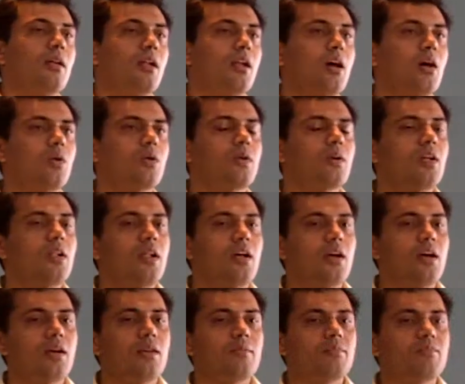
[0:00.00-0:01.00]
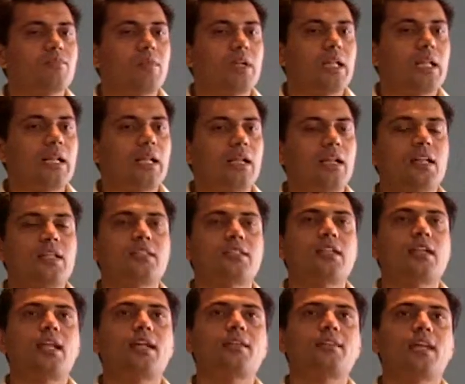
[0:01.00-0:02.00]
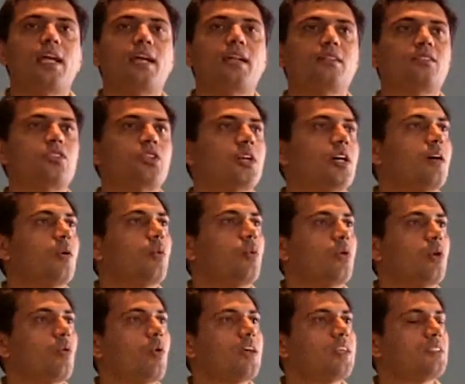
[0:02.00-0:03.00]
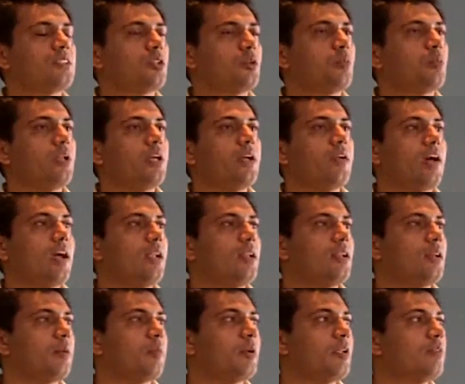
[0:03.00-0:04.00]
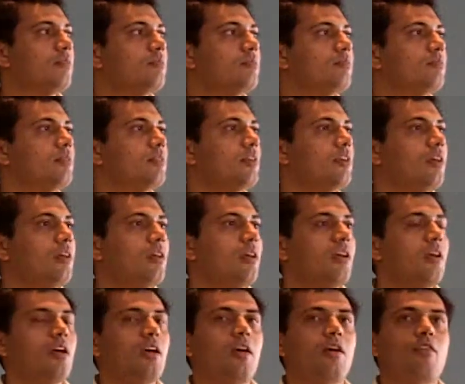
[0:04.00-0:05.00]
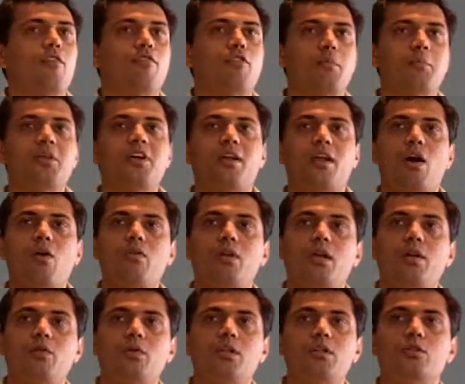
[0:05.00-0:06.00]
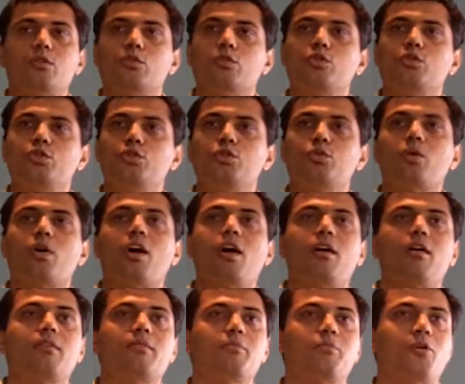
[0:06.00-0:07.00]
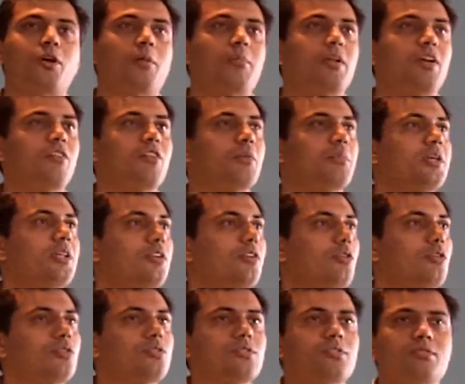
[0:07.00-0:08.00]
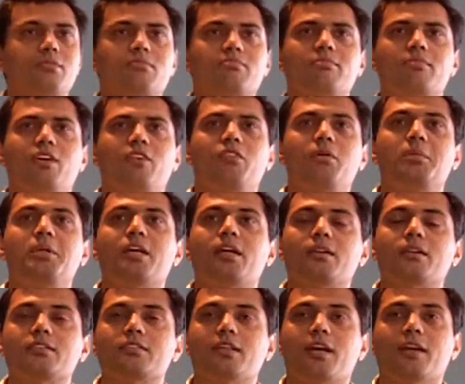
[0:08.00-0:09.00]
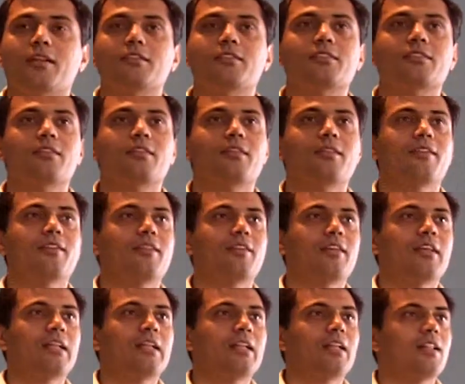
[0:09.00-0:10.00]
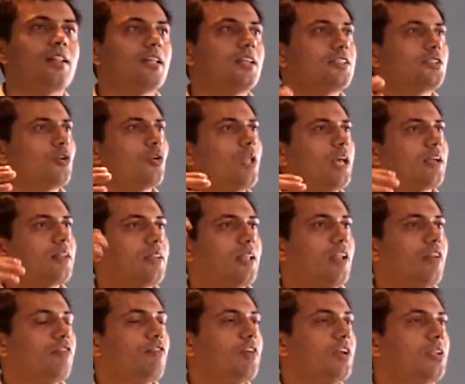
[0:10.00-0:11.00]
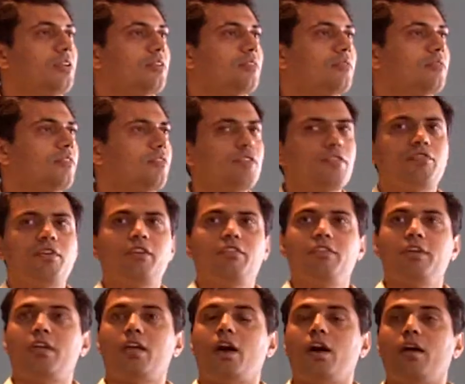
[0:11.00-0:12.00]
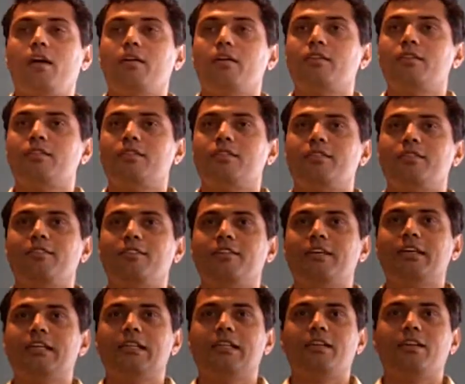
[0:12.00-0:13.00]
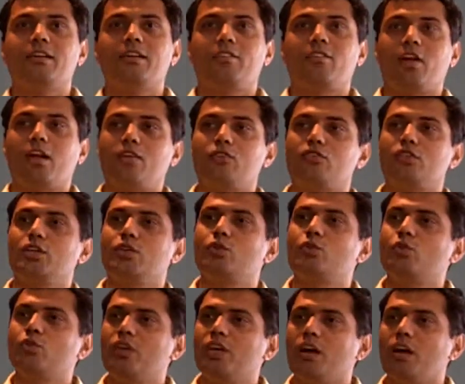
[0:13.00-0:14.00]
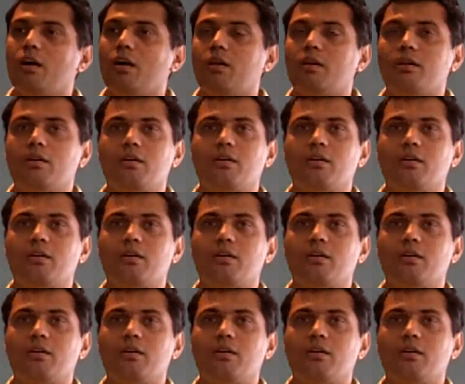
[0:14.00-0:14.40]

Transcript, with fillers: Now, let's let's take it uh, quite simply, right? I mean, from the ground level, who you are, probably everybody knows, everybody understands. Let's go like 10 feet, 50 feet higher, try to see who we are,